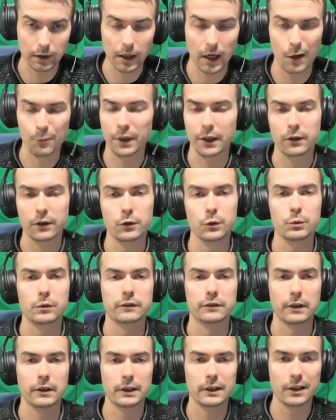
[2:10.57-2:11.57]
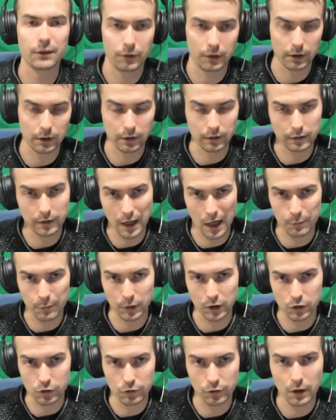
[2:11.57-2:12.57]
I'm not doing significant
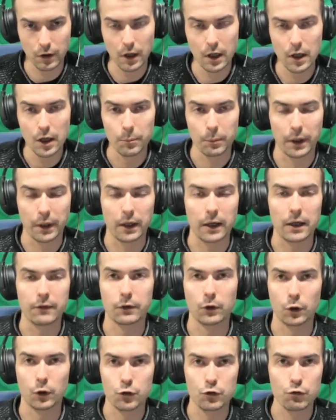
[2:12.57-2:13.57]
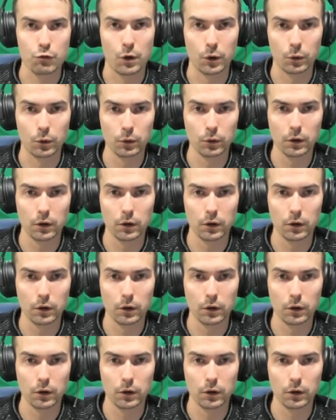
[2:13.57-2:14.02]
damage, but I have control